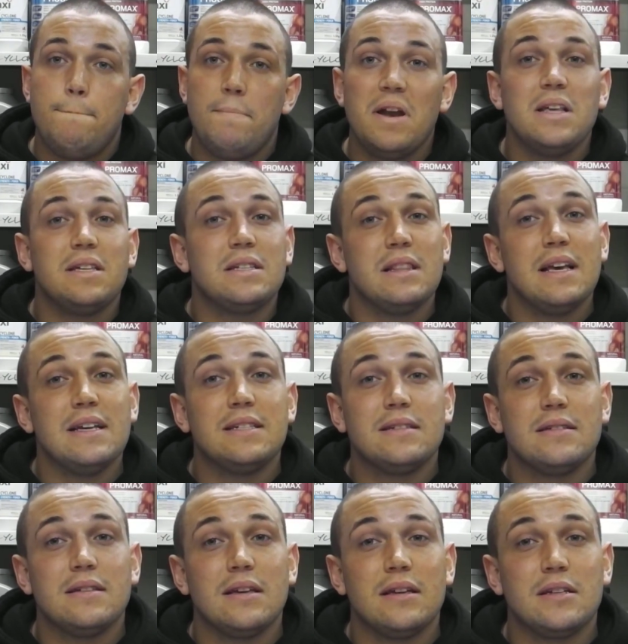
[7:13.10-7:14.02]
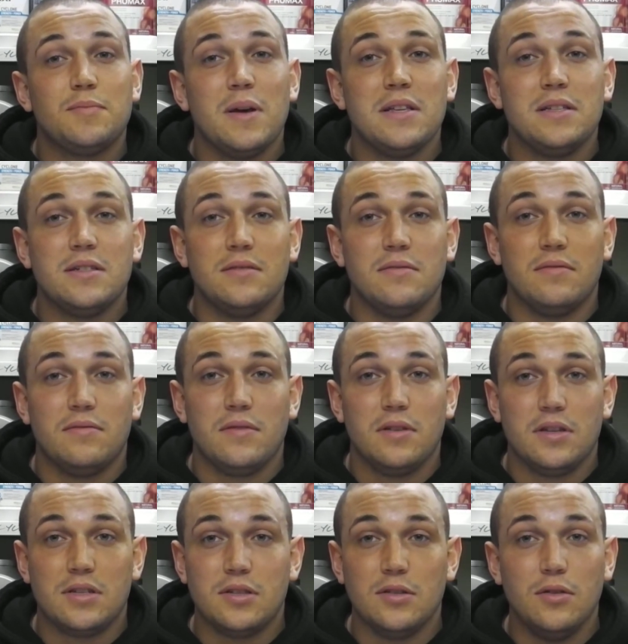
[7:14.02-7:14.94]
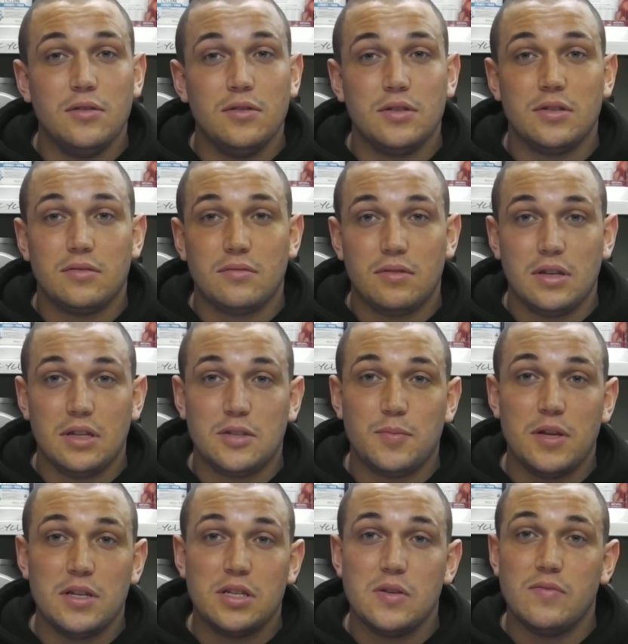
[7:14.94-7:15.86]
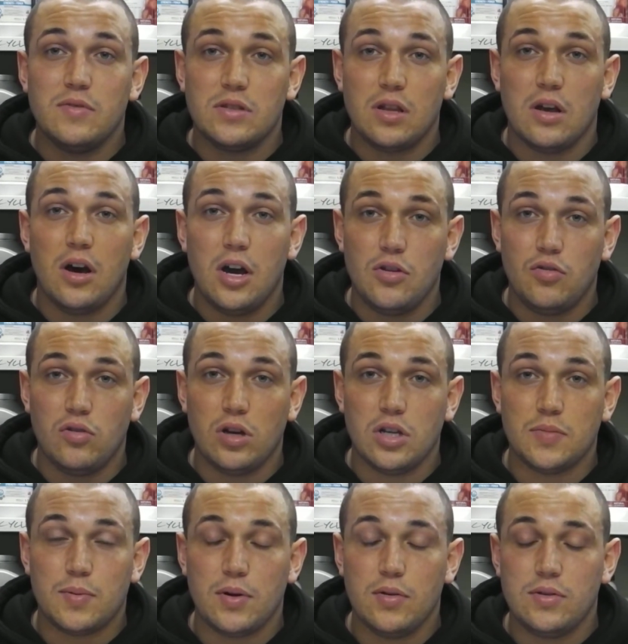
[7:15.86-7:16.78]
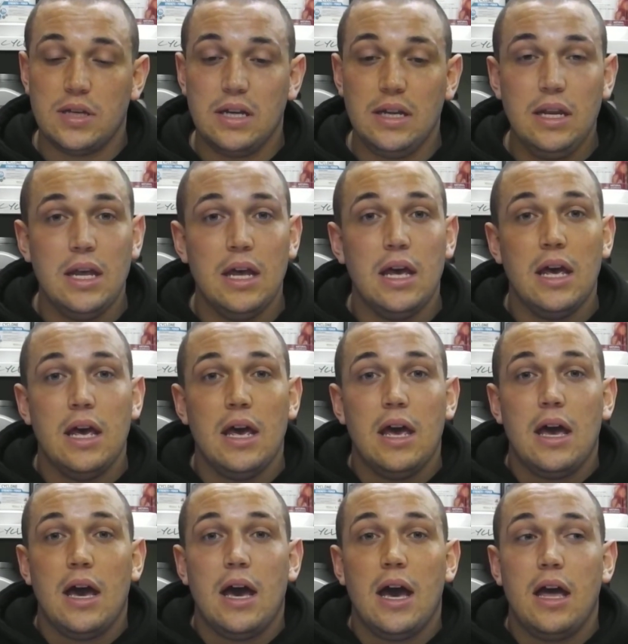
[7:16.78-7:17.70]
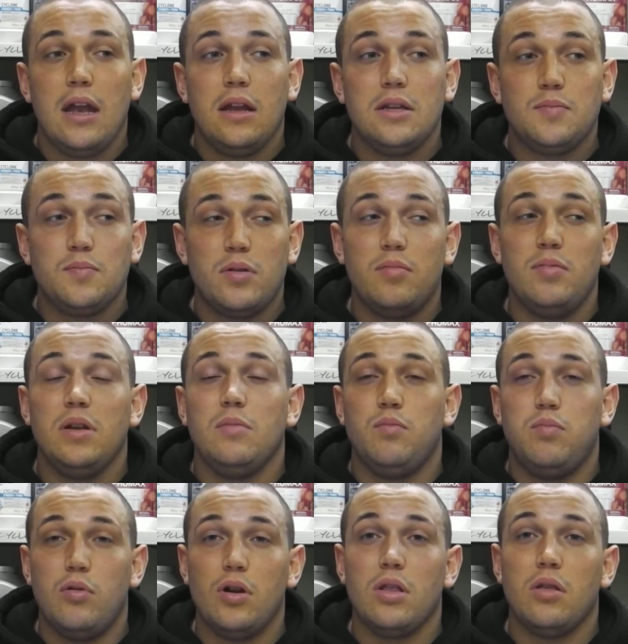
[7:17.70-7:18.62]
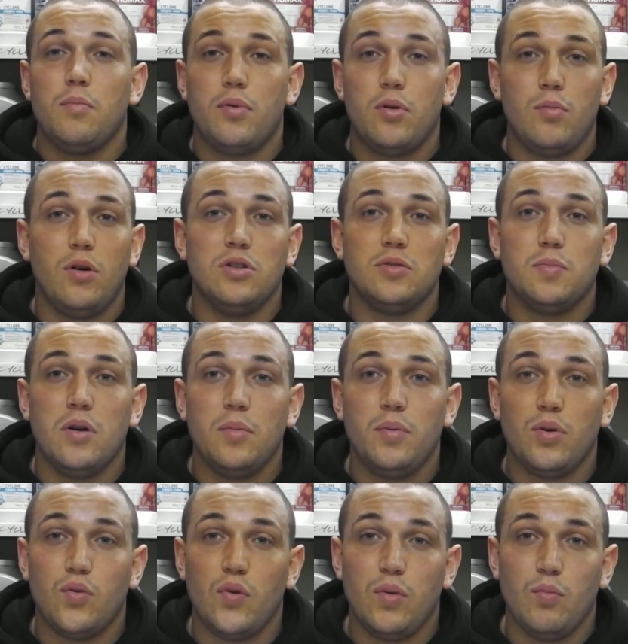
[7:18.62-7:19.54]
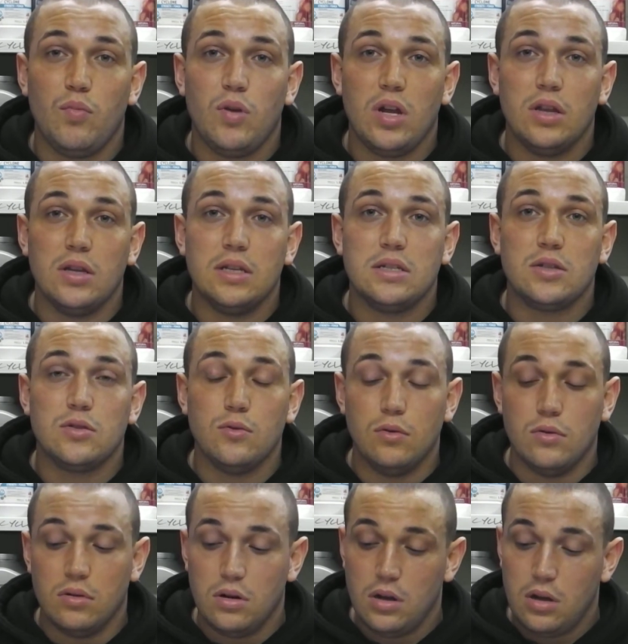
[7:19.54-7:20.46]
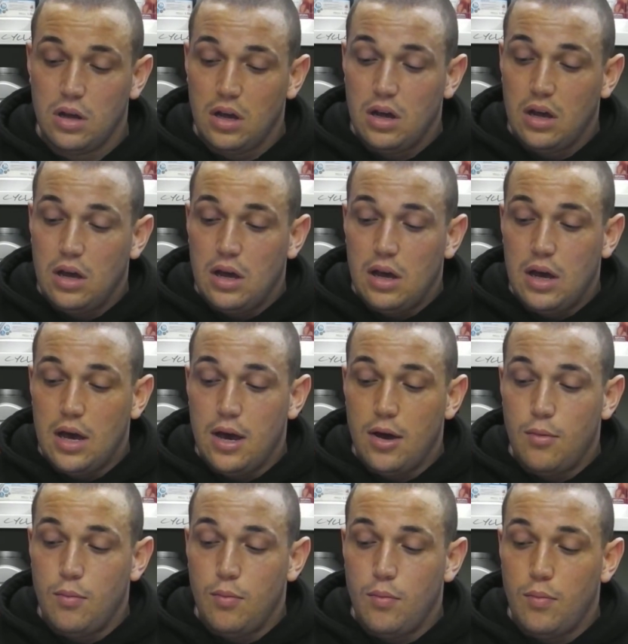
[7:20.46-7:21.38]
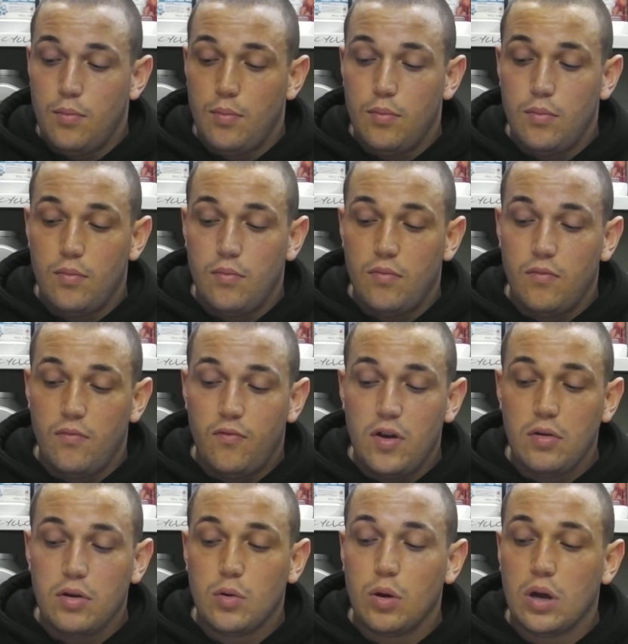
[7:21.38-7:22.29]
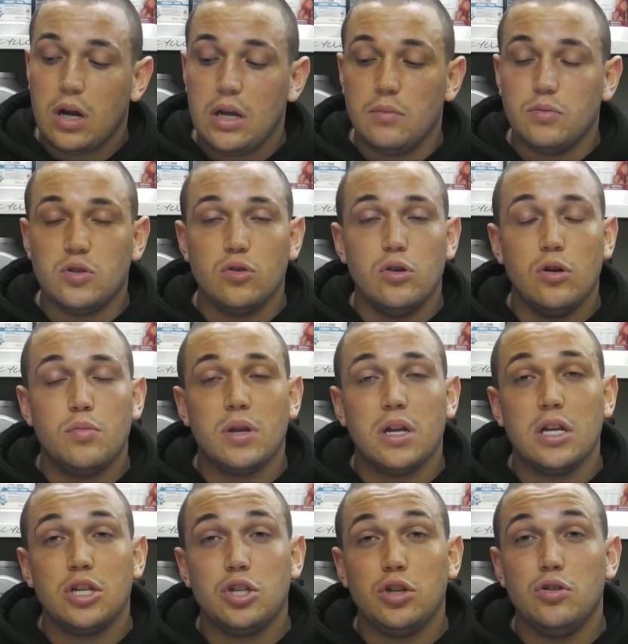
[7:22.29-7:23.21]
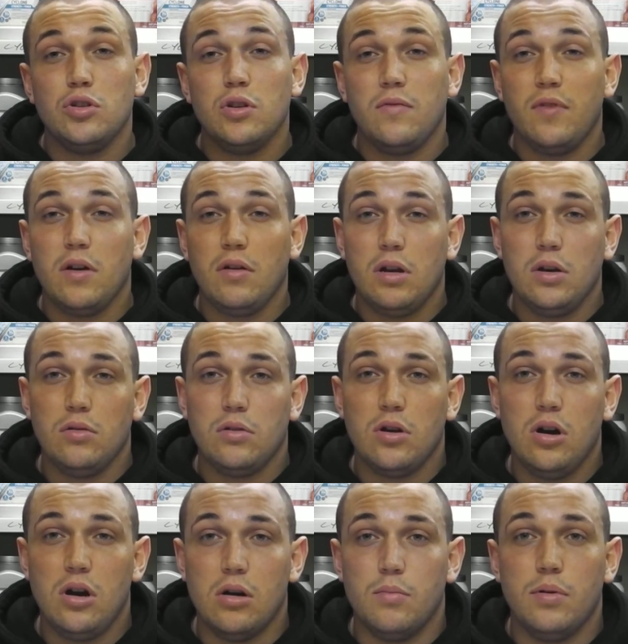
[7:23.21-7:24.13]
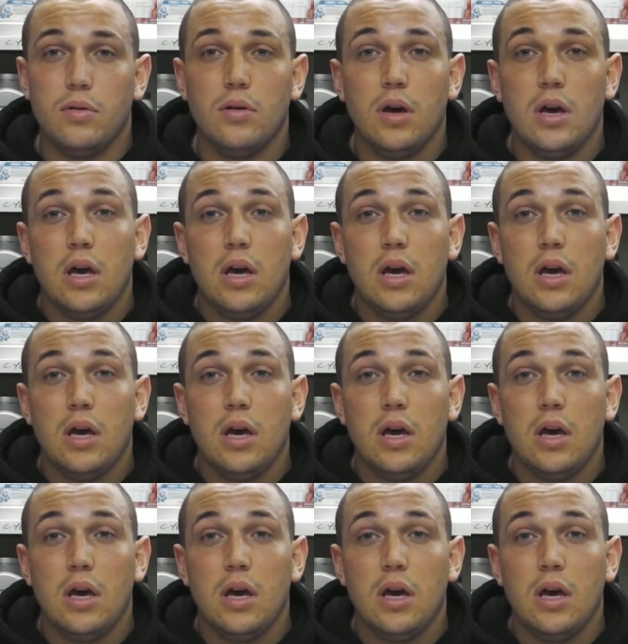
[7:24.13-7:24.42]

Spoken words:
but it's less expensive. It's not as expensive as the hydrolyzed protein, and it's probably one of the most popular in this store. Very quickly absorbed, and it's usually very low carb,